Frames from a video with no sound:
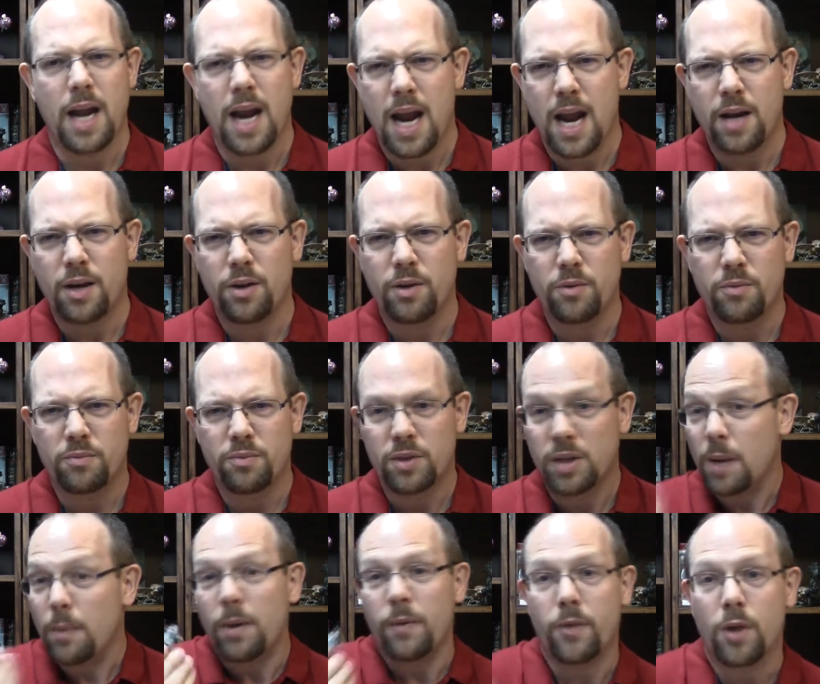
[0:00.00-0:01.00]
And
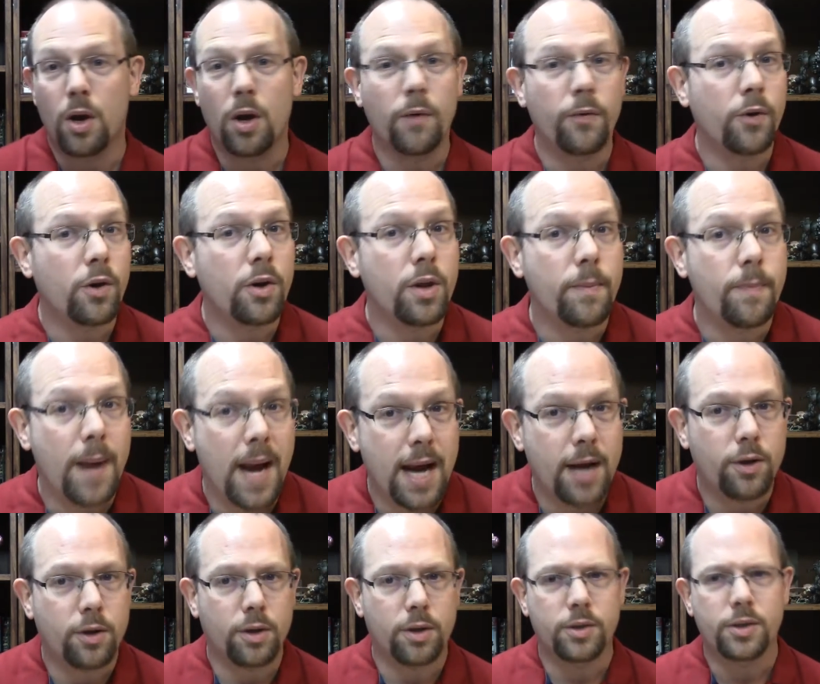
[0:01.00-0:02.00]
some of you, if you're the
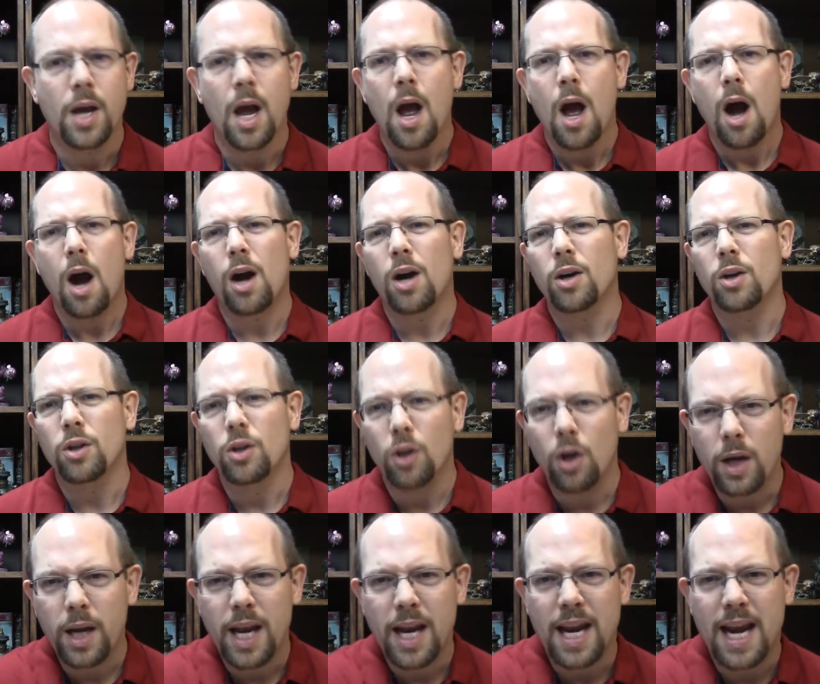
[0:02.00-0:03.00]
painters, are
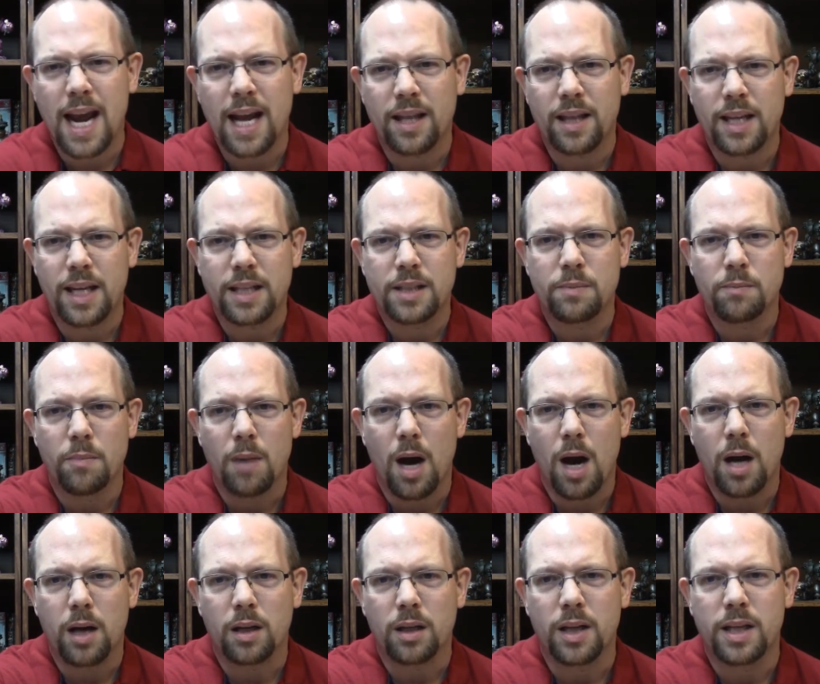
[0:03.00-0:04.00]
looking at this
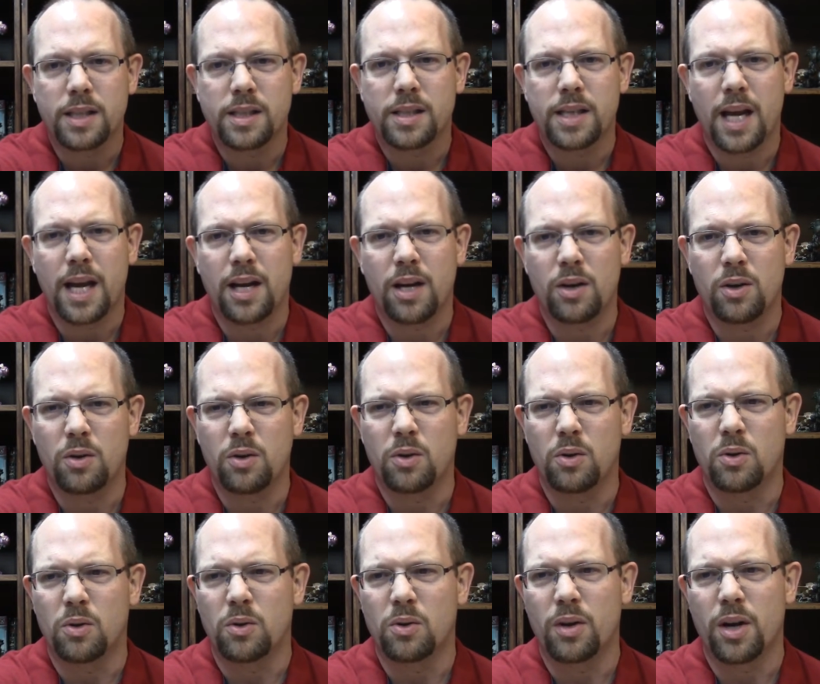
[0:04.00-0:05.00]
model and saying,
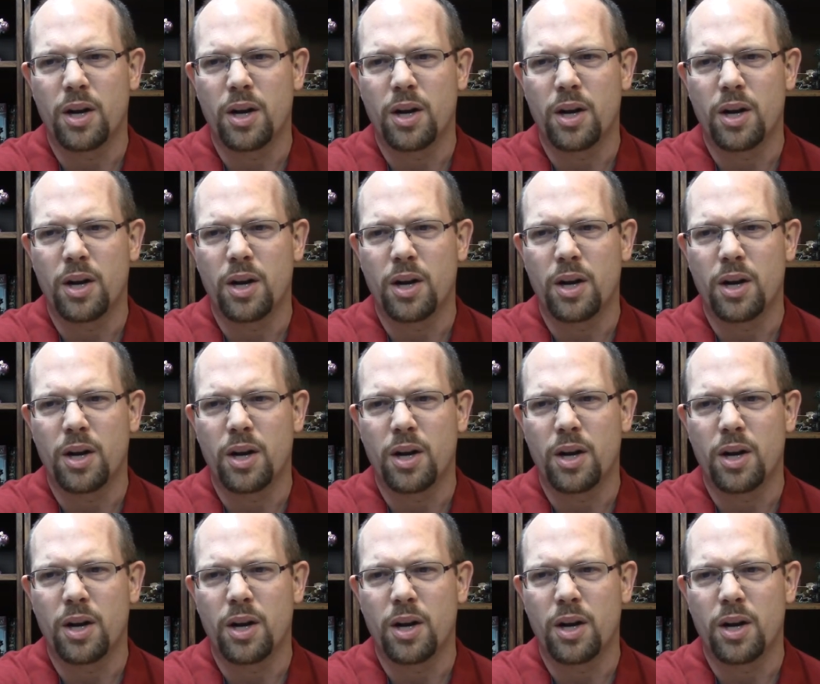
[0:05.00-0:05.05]
ooh,